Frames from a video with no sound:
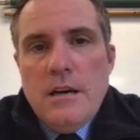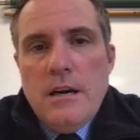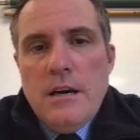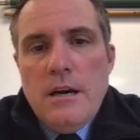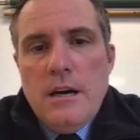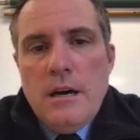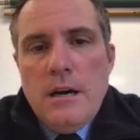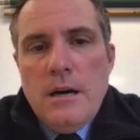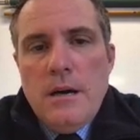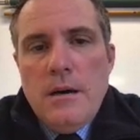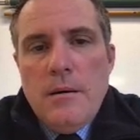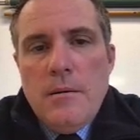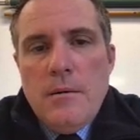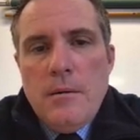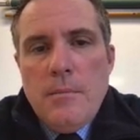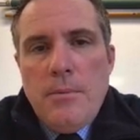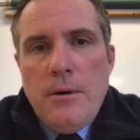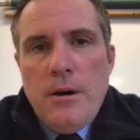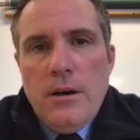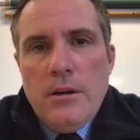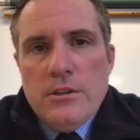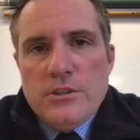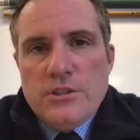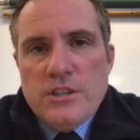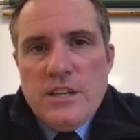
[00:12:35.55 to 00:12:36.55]

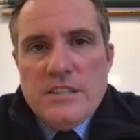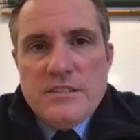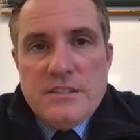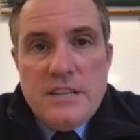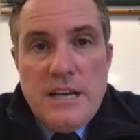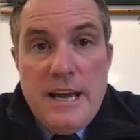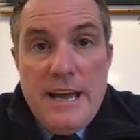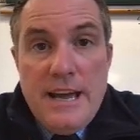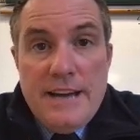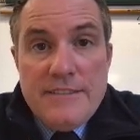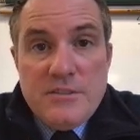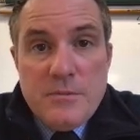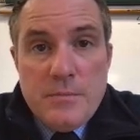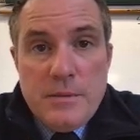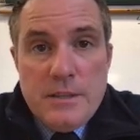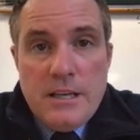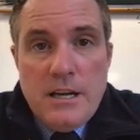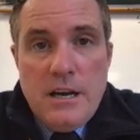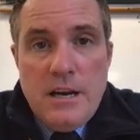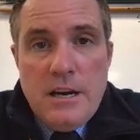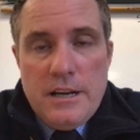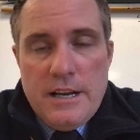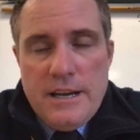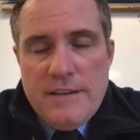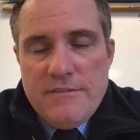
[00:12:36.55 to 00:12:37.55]
Apologize, I have to be gone.